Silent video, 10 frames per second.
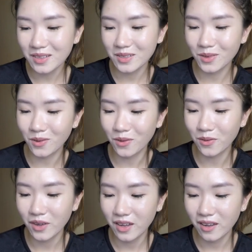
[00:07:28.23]

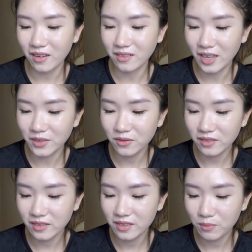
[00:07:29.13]
So uh, I
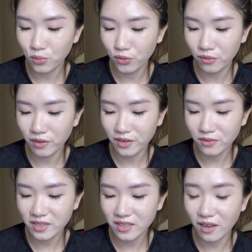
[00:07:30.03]
don't pro I
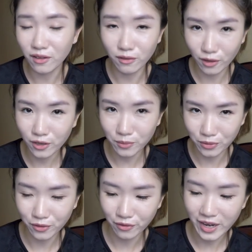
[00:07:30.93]
don't see a lot of
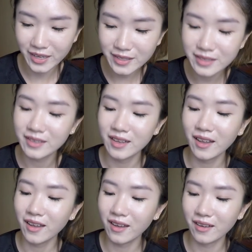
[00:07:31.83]
progress,
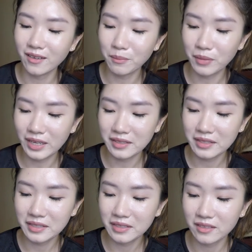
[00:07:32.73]
uh, but
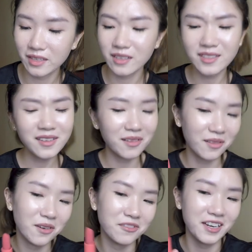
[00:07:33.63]
it isn't a
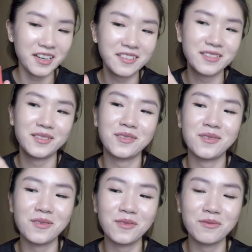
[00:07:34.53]
lot, right?
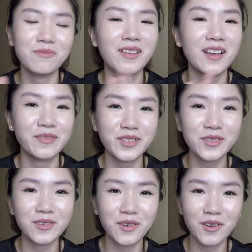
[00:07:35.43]
So I'm just
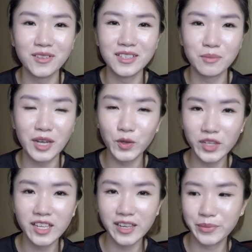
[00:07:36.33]
gonna call this my
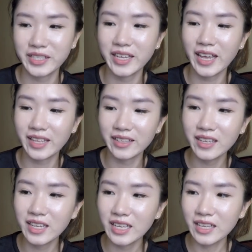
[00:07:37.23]
only lipstick and
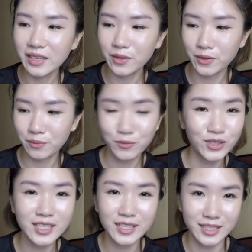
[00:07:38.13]

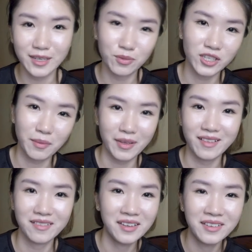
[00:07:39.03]
put this inside the project pen.